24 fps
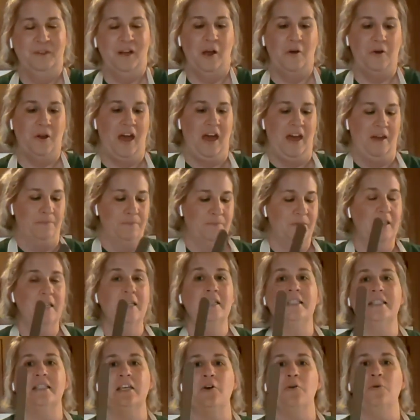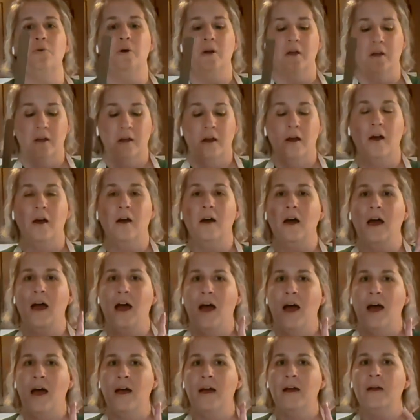Okay, so
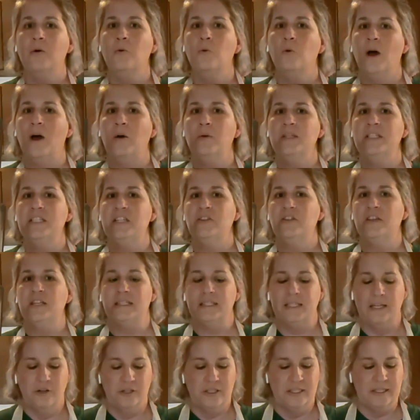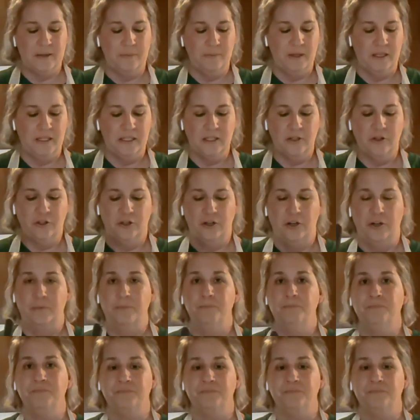while we do this, here's something to learn.